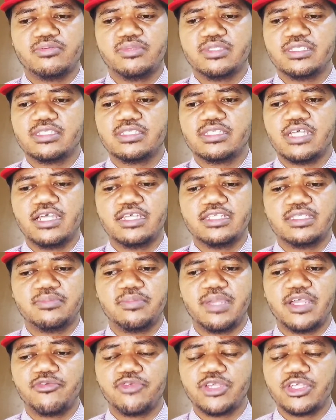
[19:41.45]
Besides
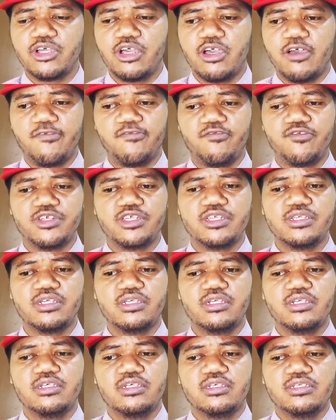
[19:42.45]
my recovery,
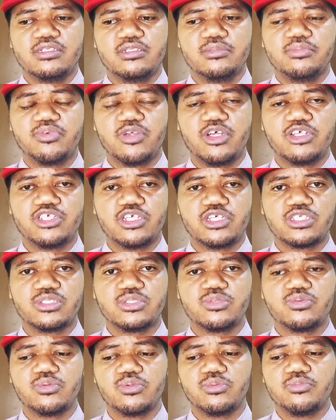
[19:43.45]
the
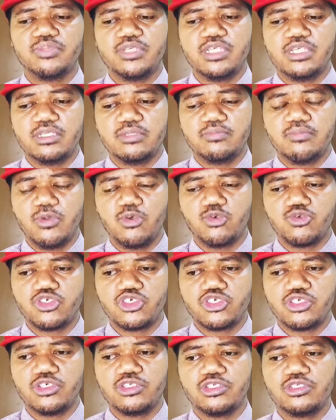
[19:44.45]
projects will be in
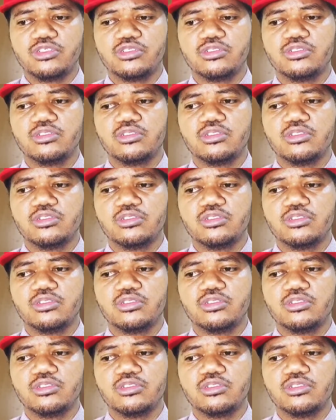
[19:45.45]
motion,